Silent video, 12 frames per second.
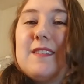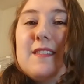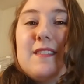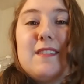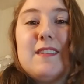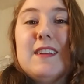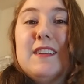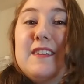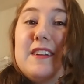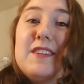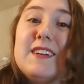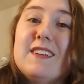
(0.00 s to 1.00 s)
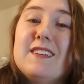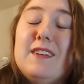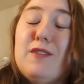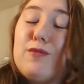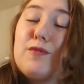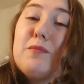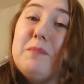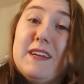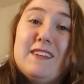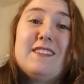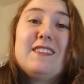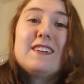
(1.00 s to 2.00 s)
endearing. It is
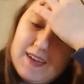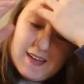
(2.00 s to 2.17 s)
romantic.